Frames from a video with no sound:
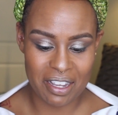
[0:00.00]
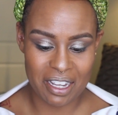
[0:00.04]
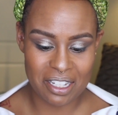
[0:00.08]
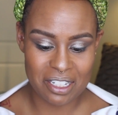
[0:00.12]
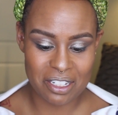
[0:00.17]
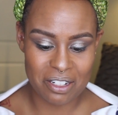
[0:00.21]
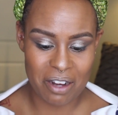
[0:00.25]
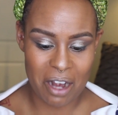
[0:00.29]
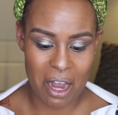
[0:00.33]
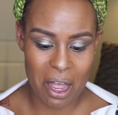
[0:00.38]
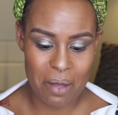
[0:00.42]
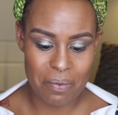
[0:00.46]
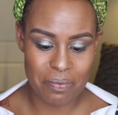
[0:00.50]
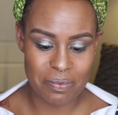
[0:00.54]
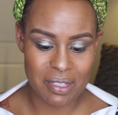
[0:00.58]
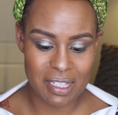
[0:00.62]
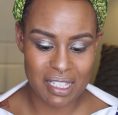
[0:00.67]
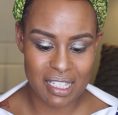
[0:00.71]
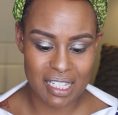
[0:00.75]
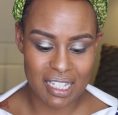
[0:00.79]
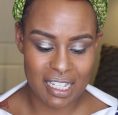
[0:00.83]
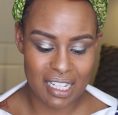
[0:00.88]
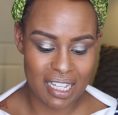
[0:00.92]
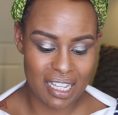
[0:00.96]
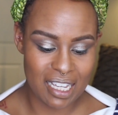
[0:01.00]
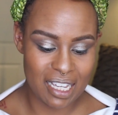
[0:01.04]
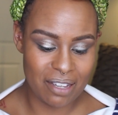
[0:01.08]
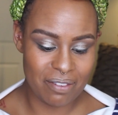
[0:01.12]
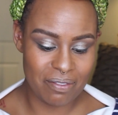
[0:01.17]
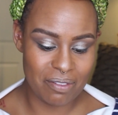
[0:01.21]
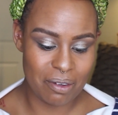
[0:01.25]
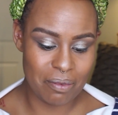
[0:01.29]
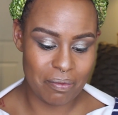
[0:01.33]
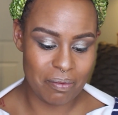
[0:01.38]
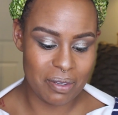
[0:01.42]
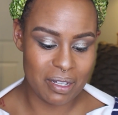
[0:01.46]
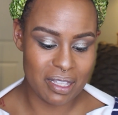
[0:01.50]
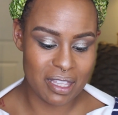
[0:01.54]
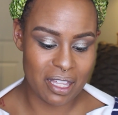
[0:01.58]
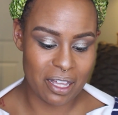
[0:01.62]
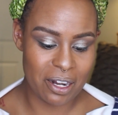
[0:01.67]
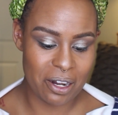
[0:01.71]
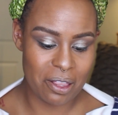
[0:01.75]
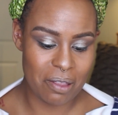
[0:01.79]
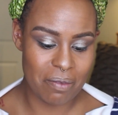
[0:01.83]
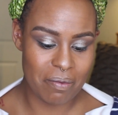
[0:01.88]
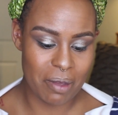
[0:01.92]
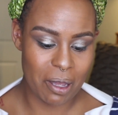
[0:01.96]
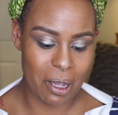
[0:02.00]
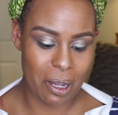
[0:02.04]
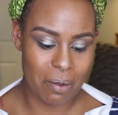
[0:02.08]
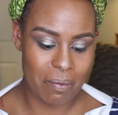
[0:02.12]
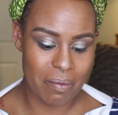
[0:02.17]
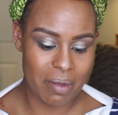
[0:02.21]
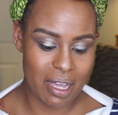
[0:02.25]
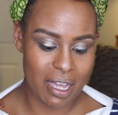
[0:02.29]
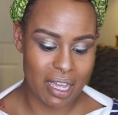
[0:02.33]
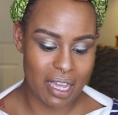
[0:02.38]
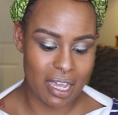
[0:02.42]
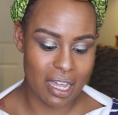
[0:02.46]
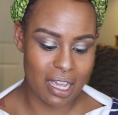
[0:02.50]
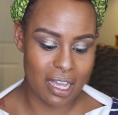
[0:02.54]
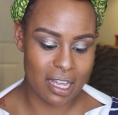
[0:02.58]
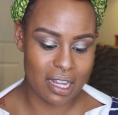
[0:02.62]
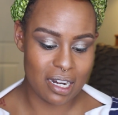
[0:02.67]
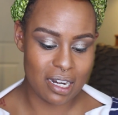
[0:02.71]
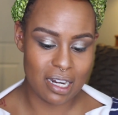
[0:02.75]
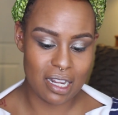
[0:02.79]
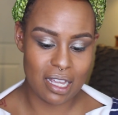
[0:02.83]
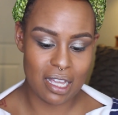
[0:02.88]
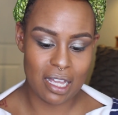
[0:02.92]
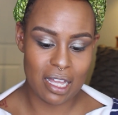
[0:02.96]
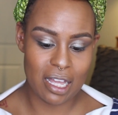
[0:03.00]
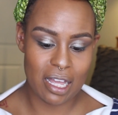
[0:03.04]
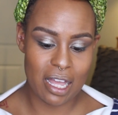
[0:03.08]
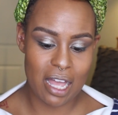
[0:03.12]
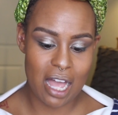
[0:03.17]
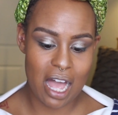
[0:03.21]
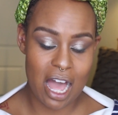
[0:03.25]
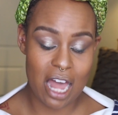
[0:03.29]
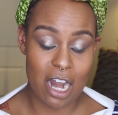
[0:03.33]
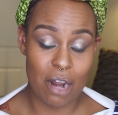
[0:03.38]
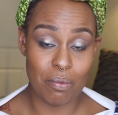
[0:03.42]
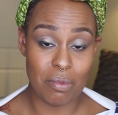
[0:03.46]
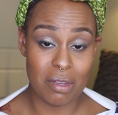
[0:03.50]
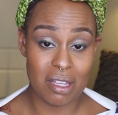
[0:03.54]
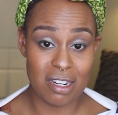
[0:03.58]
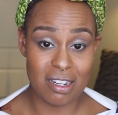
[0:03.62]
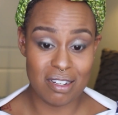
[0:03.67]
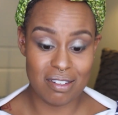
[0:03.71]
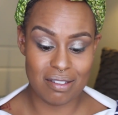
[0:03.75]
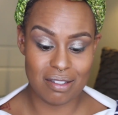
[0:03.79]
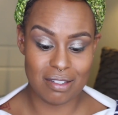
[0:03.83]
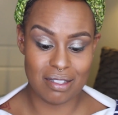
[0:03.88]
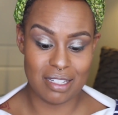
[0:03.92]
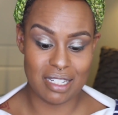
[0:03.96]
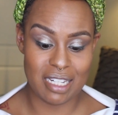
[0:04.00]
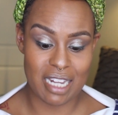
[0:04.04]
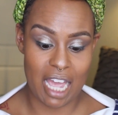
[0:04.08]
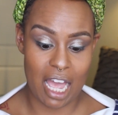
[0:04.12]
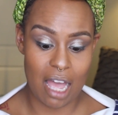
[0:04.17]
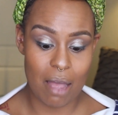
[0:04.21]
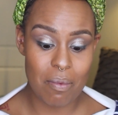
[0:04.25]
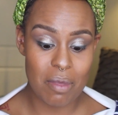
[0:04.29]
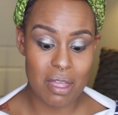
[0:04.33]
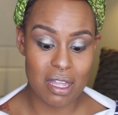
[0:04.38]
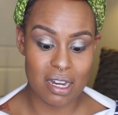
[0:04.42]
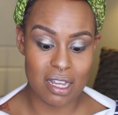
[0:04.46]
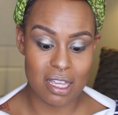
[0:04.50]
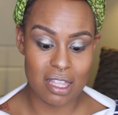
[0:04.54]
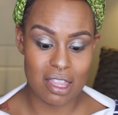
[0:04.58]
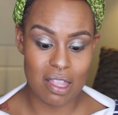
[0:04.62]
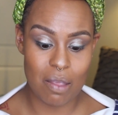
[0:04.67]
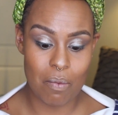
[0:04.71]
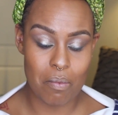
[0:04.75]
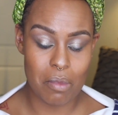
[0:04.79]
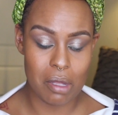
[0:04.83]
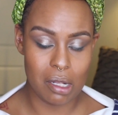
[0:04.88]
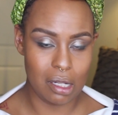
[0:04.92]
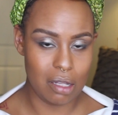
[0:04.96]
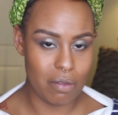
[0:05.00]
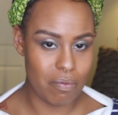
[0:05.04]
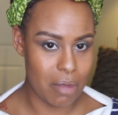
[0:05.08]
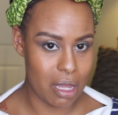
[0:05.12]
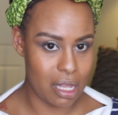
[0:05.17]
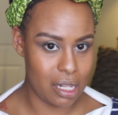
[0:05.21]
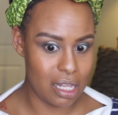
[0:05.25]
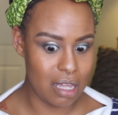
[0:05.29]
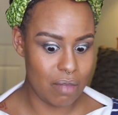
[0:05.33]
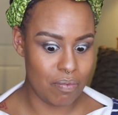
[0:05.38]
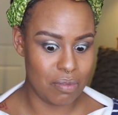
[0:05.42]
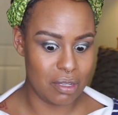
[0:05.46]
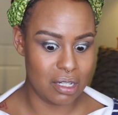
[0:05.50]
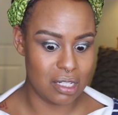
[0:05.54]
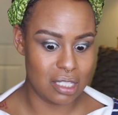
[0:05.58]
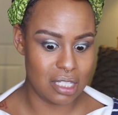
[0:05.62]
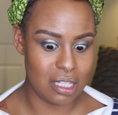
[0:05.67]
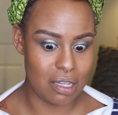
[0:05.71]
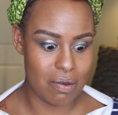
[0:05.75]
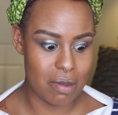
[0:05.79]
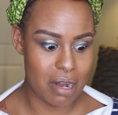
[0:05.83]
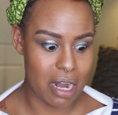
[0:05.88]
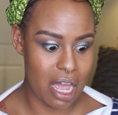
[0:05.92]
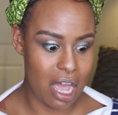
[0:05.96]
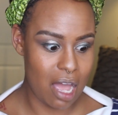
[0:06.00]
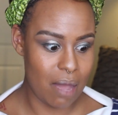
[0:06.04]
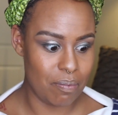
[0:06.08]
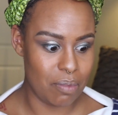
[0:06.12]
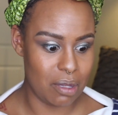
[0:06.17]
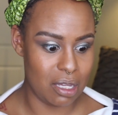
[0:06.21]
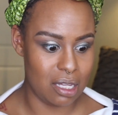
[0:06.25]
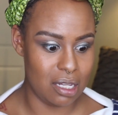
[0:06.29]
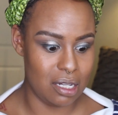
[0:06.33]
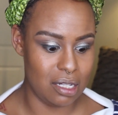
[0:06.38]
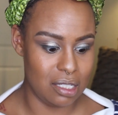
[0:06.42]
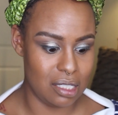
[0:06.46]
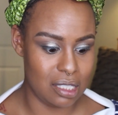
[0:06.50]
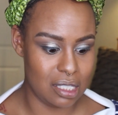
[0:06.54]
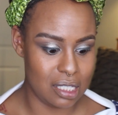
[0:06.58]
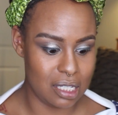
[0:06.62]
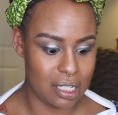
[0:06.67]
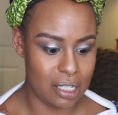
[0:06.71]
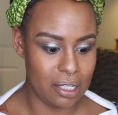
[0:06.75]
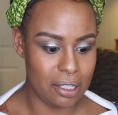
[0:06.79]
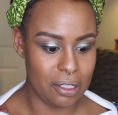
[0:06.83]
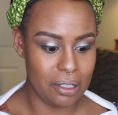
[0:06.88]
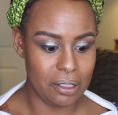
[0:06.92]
FX drops. I'm going to put that on the back of my hand and I'm going to dab it in the middle of my lip and see what happens.